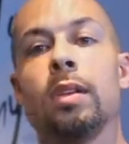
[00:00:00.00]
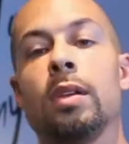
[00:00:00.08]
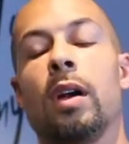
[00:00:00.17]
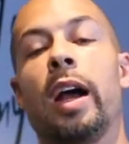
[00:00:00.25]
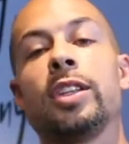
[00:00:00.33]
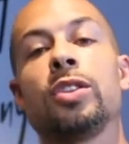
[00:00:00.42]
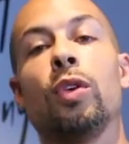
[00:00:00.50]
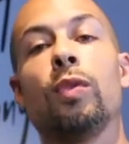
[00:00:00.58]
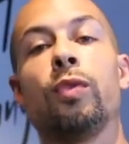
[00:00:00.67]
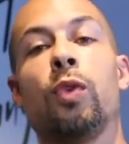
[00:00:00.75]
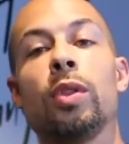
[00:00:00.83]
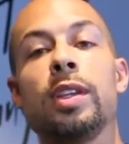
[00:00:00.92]
All right, so
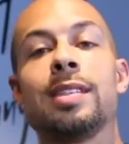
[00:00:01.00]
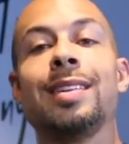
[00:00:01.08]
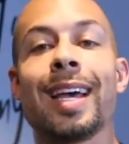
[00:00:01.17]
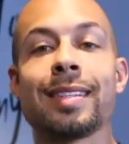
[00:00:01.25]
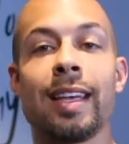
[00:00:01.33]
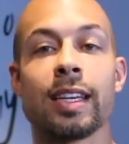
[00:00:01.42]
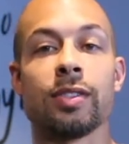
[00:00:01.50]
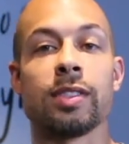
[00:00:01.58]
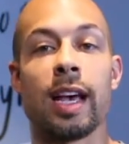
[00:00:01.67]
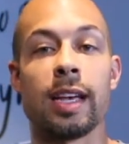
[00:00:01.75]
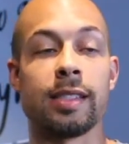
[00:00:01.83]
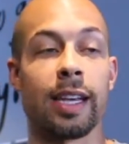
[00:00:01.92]
for this next
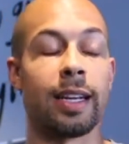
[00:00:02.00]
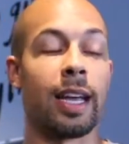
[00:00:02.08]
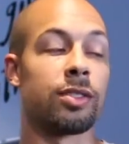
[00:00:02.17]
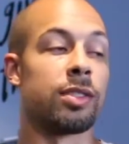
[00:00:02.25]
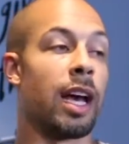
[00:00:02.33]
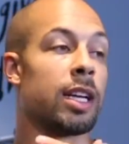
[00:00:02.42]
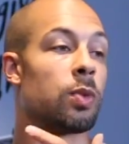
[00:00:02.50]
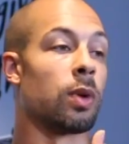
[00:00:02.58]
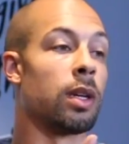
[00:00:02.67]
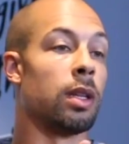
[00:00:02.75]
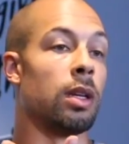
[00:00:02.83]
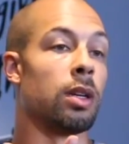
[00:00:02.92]
exercise, second exercise, we're
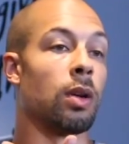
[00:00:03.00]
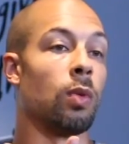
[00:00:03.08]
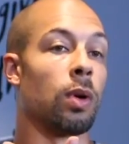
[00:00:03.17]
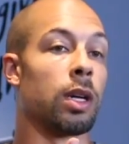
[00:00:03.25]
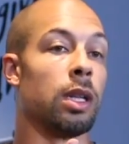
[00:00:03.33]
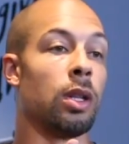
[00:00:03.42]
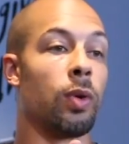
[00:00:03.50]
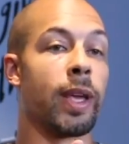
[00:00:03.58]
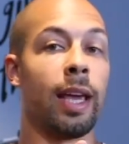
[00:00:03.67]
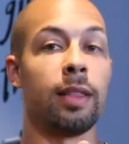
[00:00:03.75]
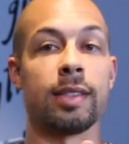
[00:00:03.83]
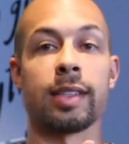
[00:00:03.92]
gonna
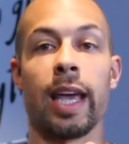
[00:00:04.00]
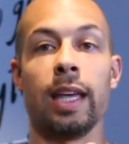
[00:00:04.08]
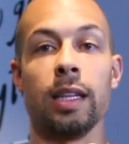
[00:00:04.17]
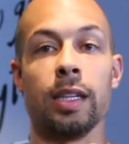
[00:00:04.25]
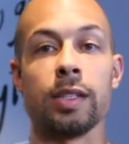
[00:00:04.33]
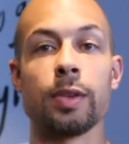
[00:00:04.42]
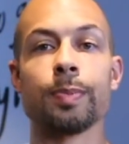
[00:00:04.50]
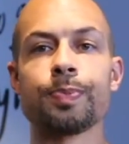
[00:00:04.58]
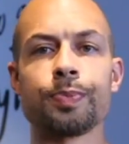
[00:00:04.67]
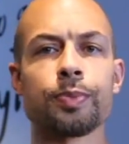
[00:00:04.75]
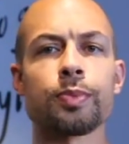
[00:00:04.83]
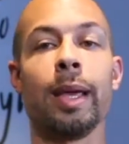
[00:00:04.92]
locate the scalenes.
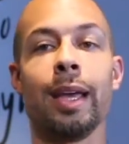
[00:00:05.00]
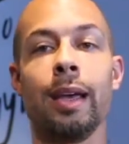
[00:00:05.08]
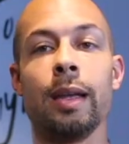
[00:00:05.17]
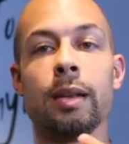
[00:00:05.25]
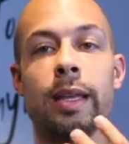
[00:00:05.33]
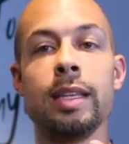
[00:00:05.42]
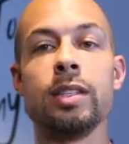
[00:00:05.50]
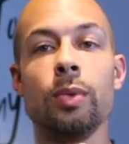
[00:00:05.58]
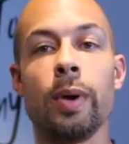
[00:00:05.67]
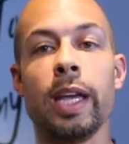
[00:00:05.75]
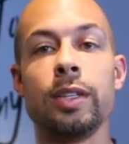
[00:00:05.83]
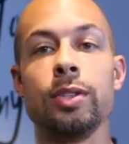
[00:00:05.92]
And easy
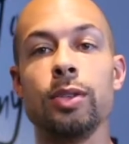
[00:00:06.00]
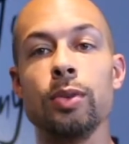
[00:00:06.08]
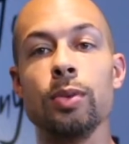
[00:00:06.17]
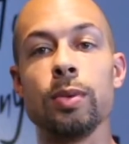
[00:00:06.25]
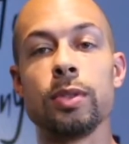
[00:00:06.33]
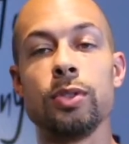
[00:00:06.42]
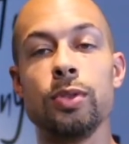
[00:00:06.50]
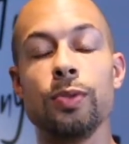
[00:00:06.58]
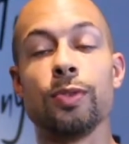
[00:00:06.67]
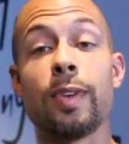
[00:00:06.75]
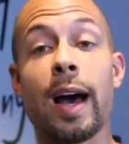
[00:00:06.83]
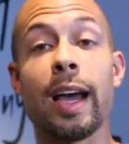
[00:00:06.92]
way to
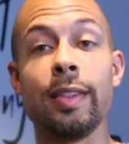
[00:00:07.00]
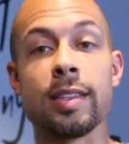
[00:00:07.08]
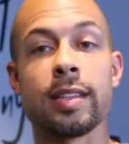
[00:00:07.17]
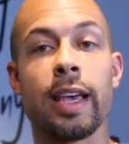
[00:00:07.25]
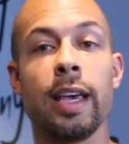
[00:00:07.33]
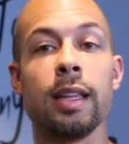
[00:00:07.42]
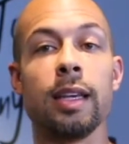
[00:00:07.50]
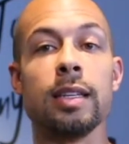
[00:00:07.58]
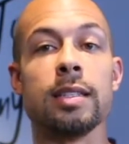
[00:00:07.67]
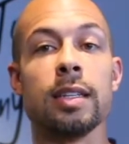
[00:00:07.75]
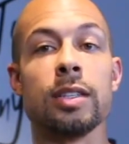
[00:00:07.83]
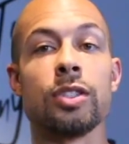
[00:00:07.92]
find the
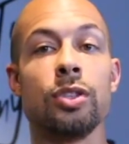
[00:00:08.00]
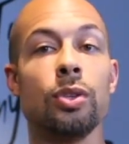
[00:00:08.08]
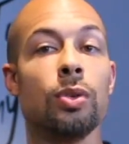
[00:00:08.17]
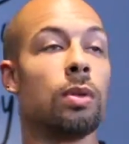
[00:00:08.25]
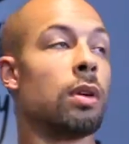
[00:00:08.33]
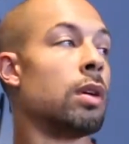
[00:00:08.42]
scalenes is to,